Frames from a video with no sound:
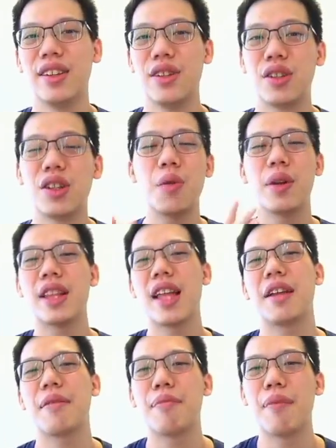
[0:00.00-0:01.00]
So, with
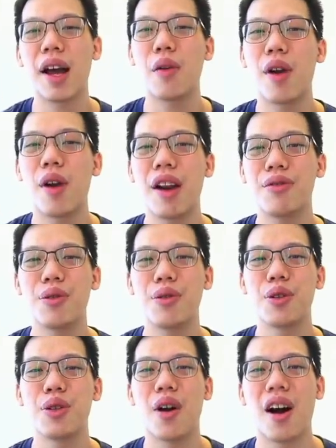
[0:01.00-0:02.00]
that in mind, wherever
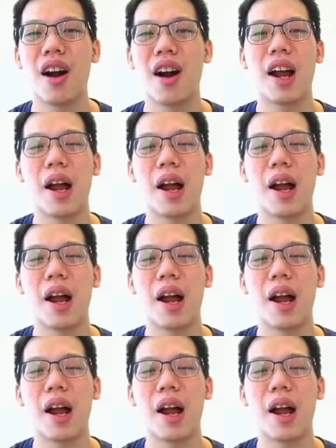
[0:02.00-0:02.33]
you are,